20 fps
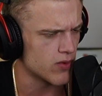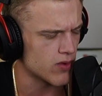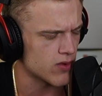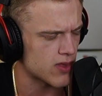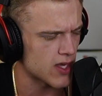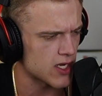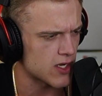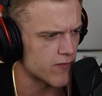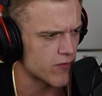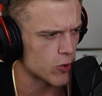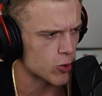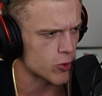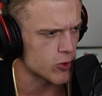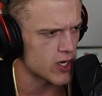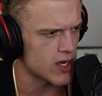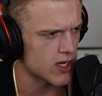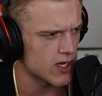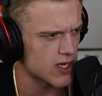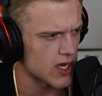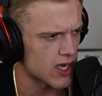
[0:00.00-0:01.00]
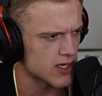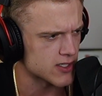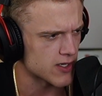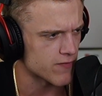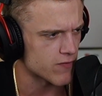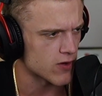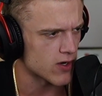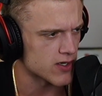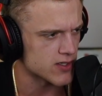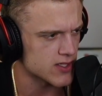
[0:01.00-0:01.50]
Thank you for creating content
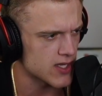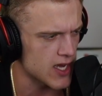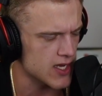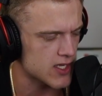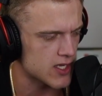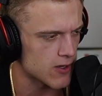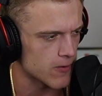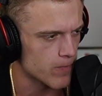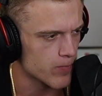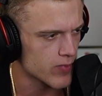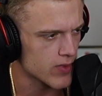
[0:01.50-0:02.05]
for us. Thank you.